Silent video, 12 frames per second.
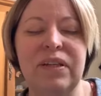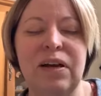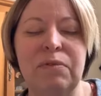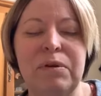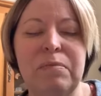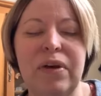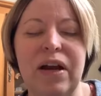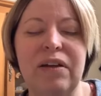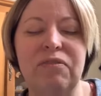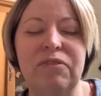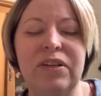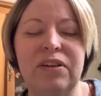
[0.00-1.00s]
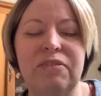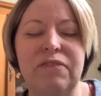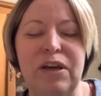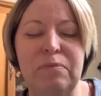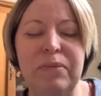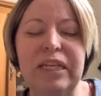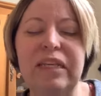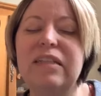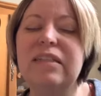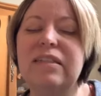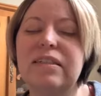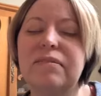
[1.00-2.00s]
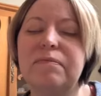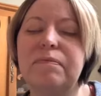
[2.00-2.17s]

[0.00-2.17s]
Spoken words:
God, we pray for their families.